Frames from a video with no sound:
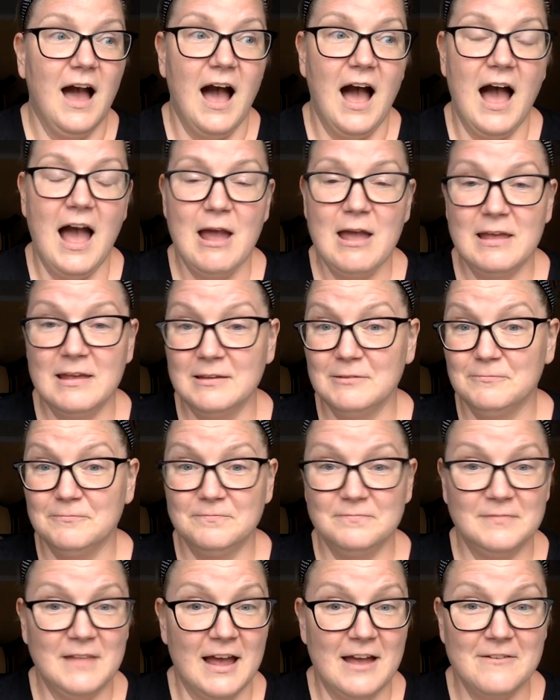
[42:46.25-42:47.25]
I
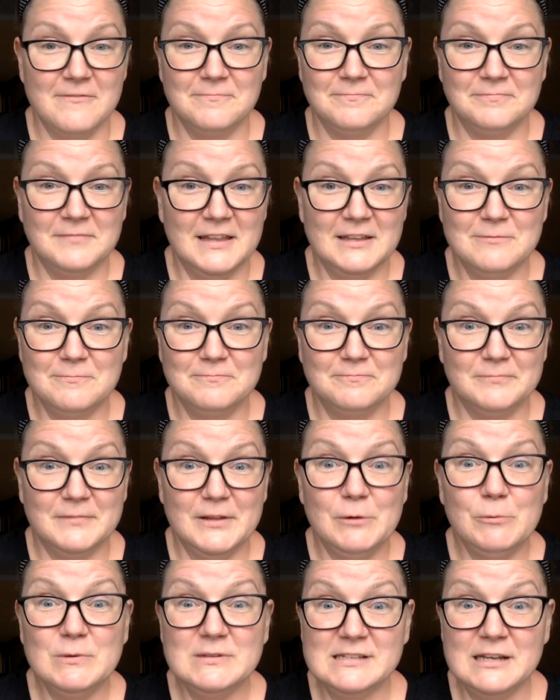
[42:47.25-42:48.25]
I it
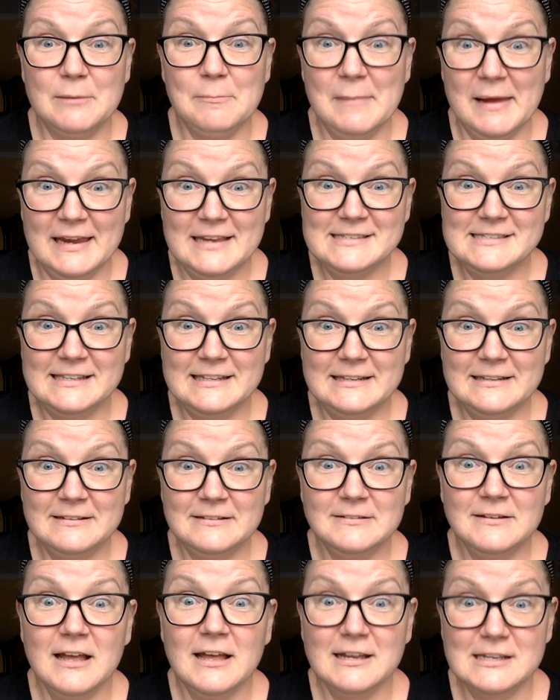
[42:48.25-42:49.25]
it was an
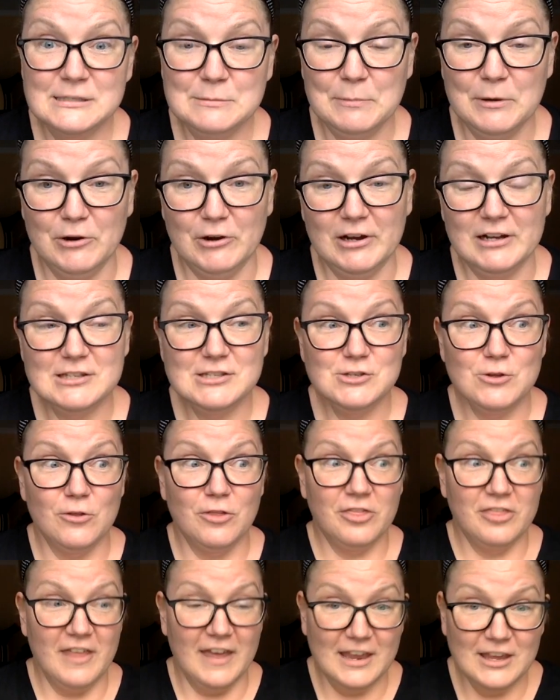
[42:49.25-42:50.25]
amazing experience. So
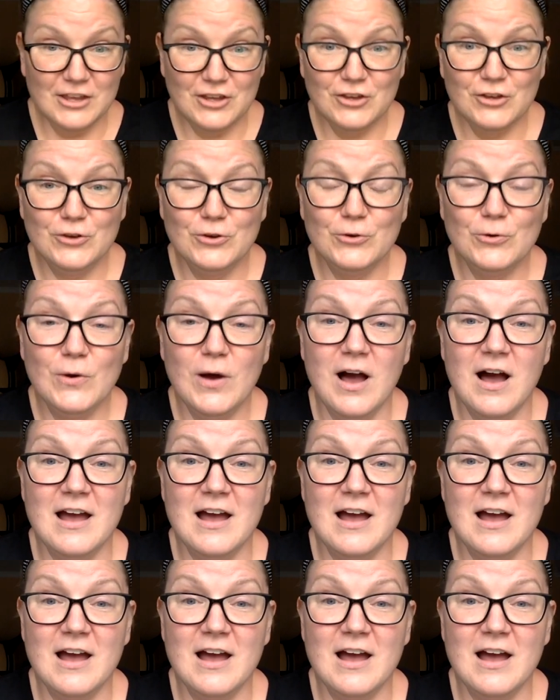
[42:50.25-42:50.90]
thank you.